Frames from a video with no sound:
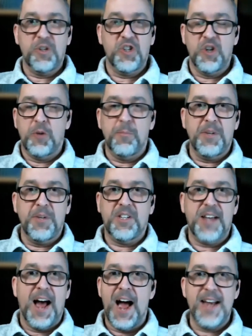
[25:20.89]
We shouldn't be
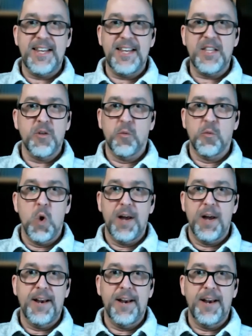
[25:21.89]
tied to either one.